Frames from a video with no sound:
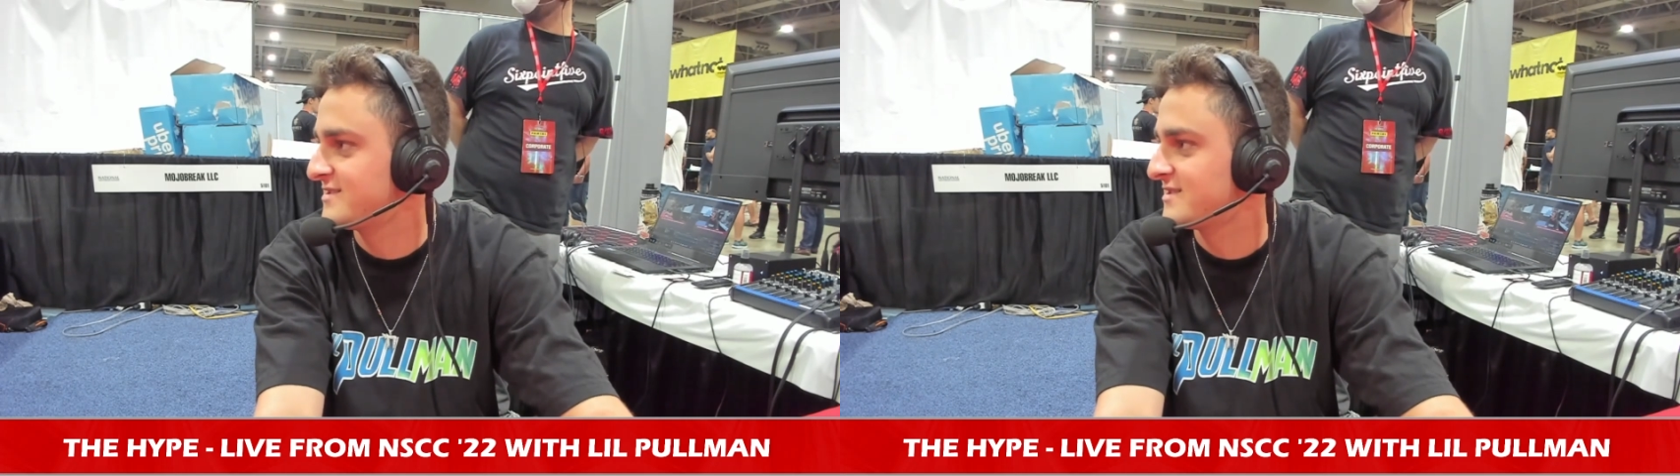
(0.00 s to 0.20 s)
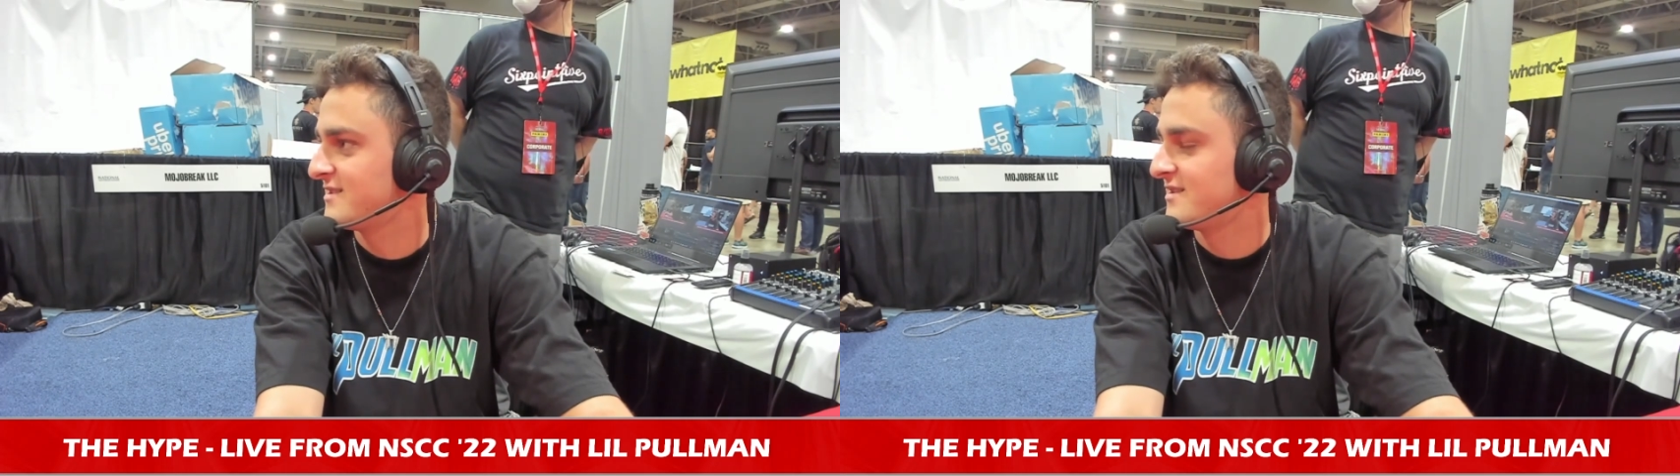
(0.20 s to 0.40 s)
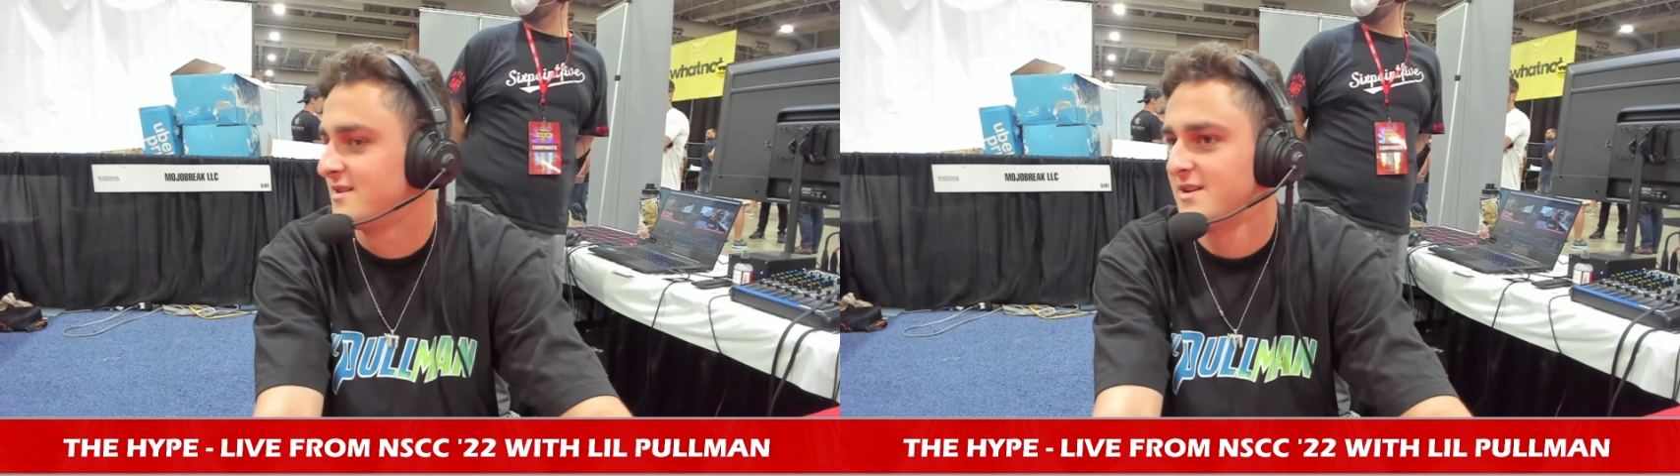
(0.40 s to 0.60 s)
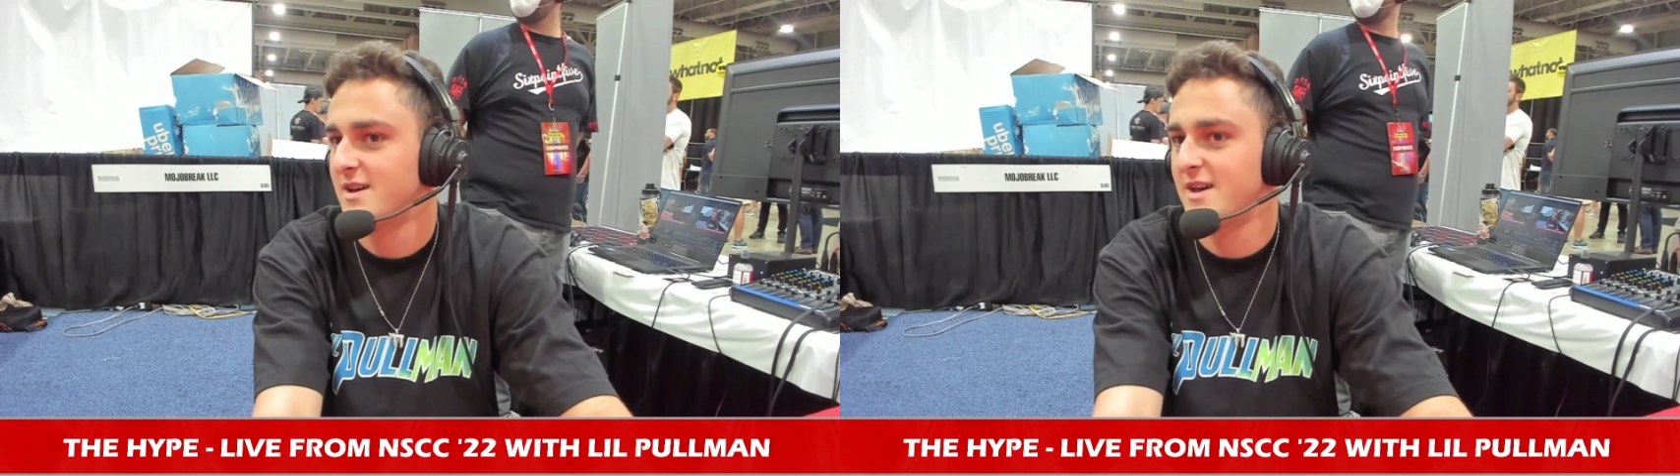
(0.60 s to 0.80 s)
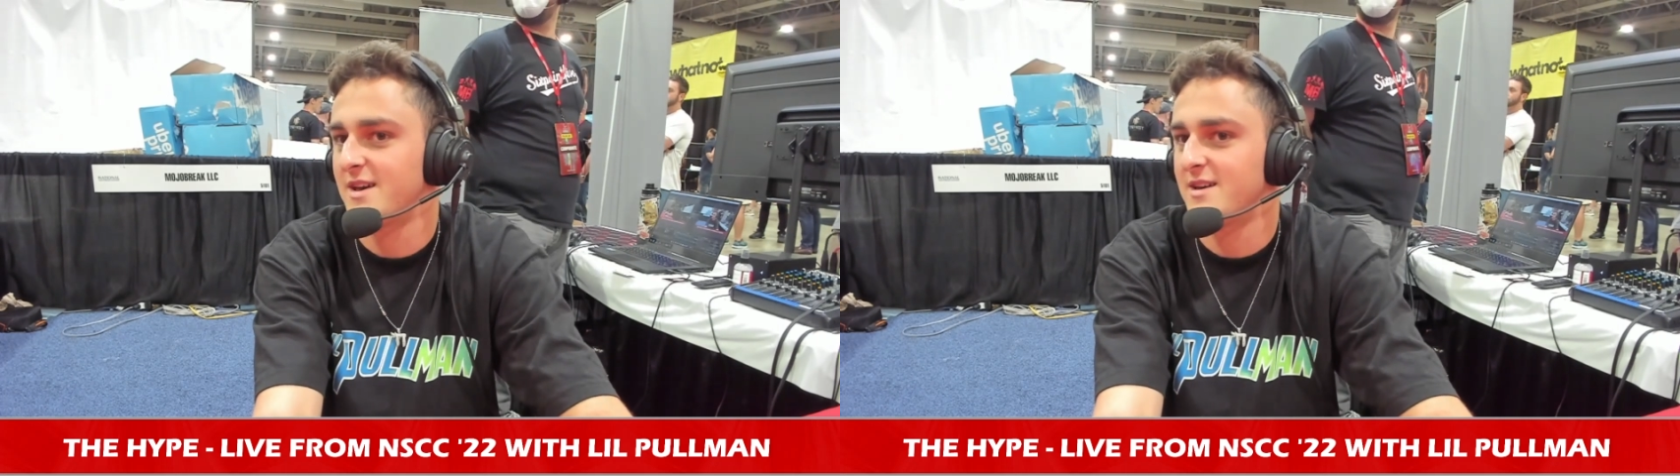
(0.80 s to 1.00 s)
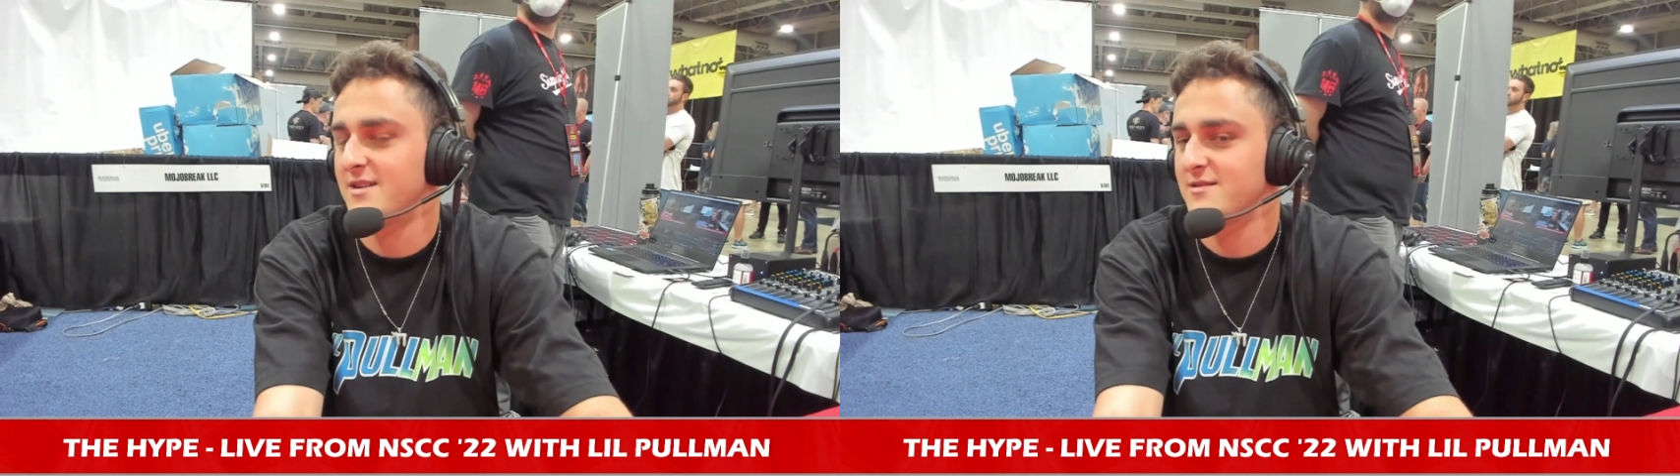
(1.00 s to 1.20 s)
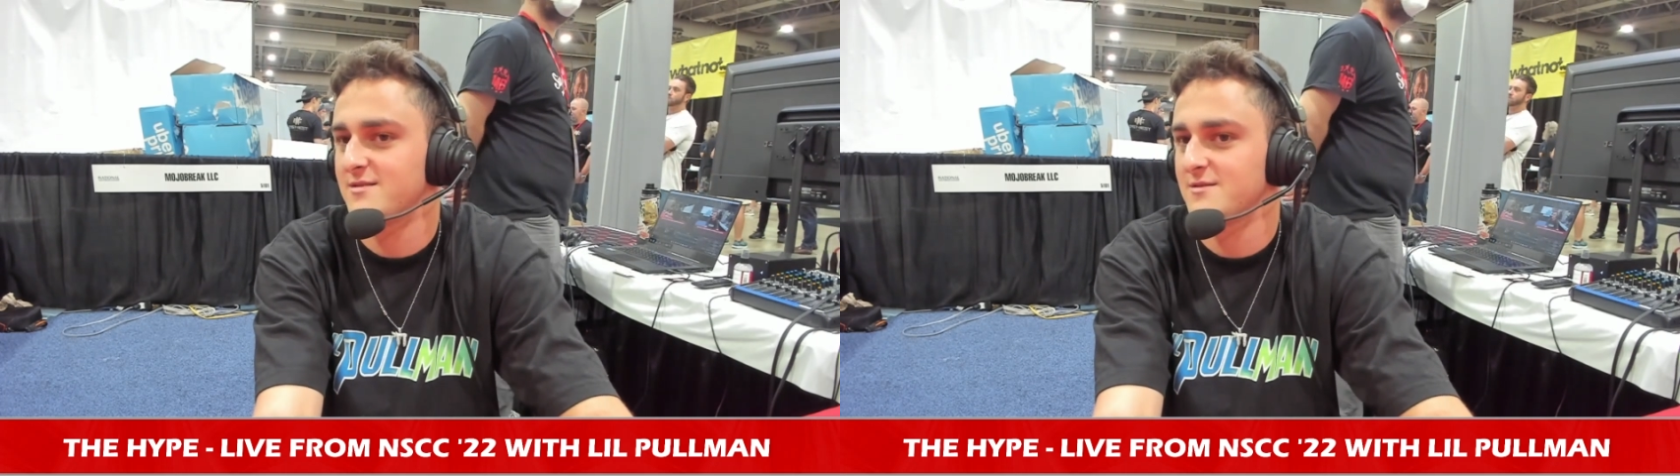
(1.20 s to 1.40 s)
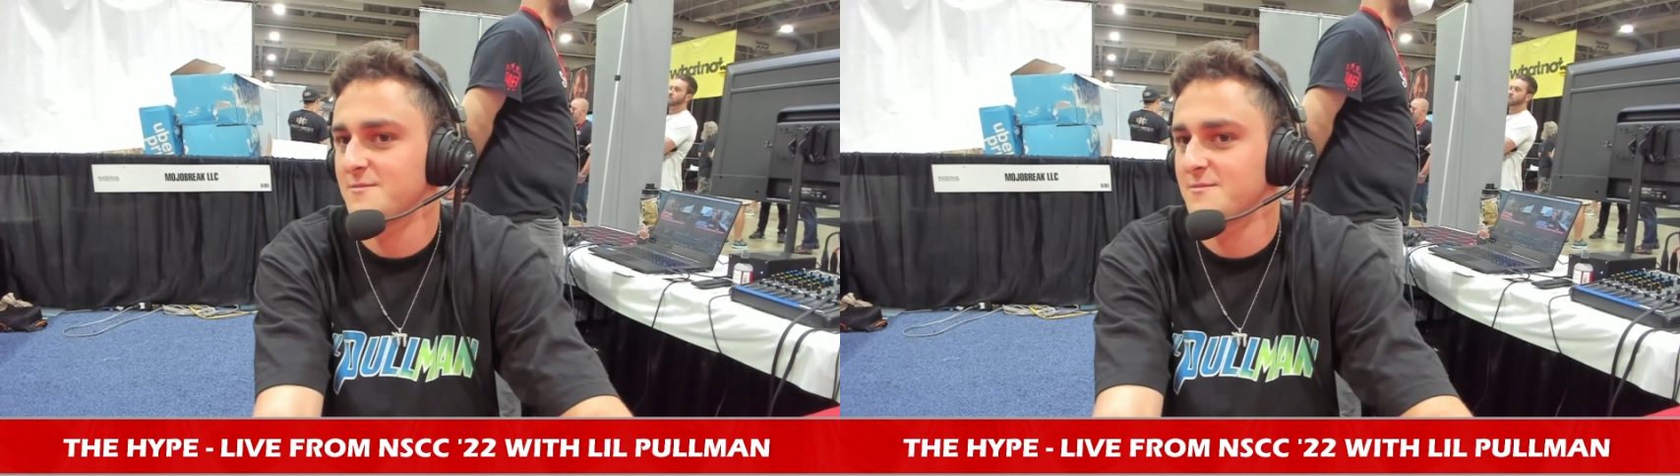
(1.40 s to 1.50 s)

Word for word: Jeez. And